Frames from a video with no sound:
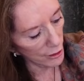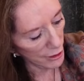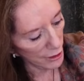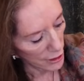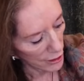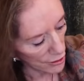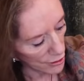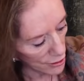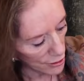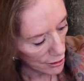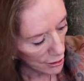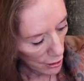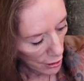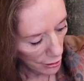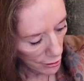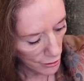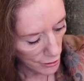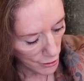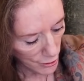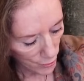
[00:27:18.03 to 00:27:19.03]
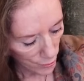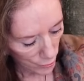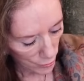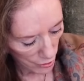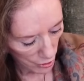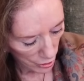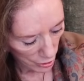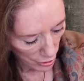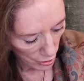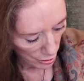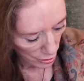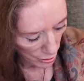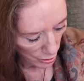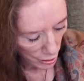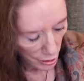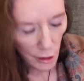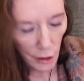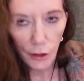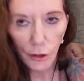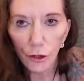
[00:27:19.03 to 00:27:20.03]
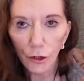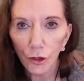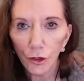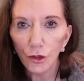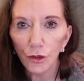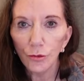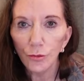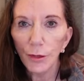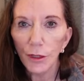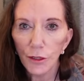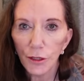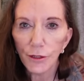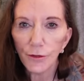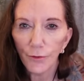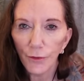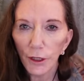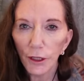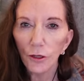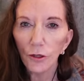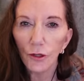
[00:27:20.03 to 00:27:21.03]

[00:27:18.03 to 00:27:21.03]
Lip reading: this has... You can almost feel